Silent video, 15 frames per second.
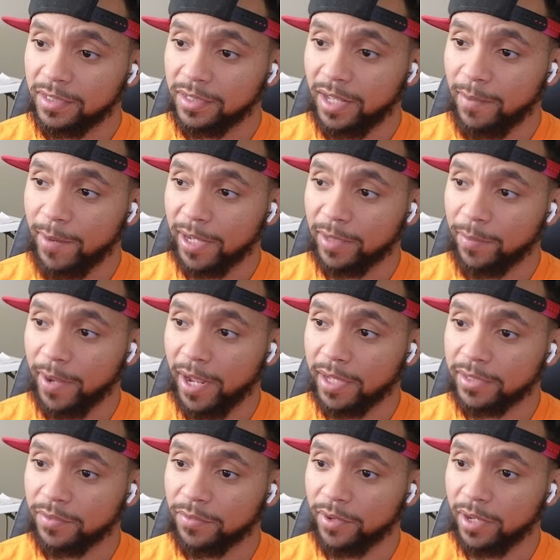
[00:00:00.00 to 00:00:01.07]
They about to
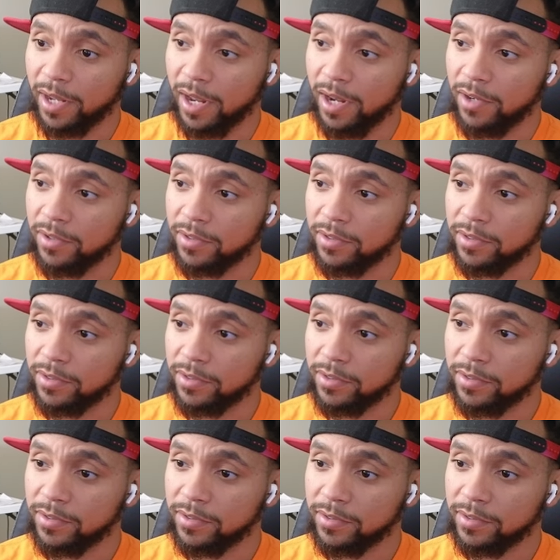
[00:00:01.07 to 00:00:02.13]
pass the fuck out.
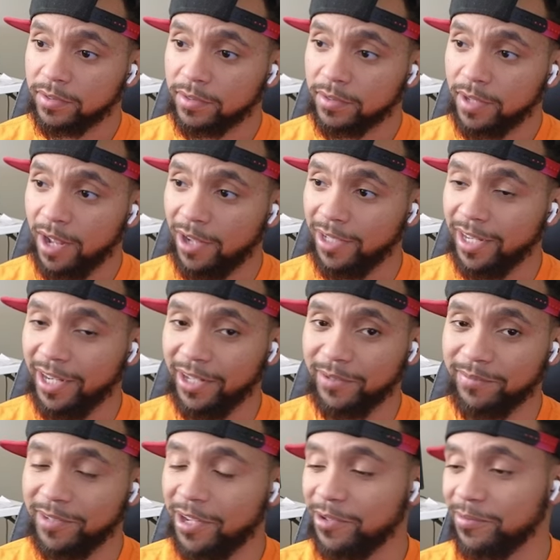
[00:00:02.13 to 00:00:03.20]
Oh, damn,
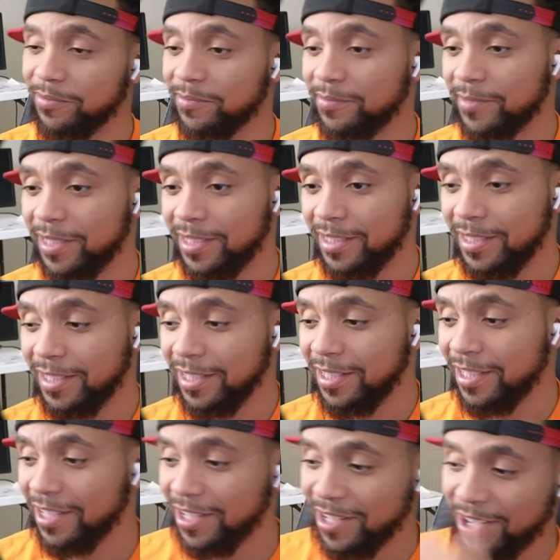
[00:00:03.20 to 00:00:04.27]
no.
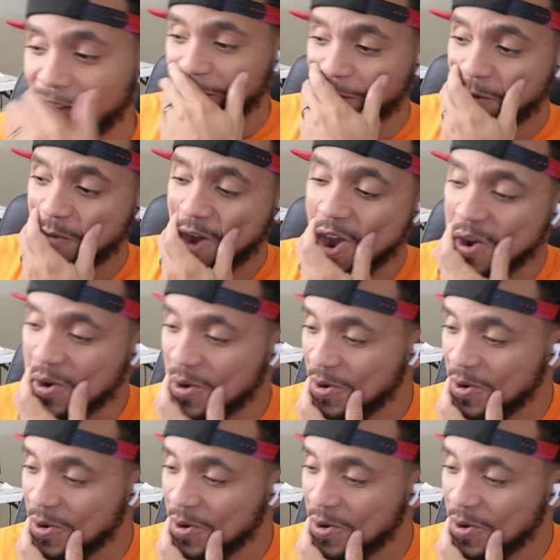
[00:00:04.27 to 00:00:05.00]
Woo!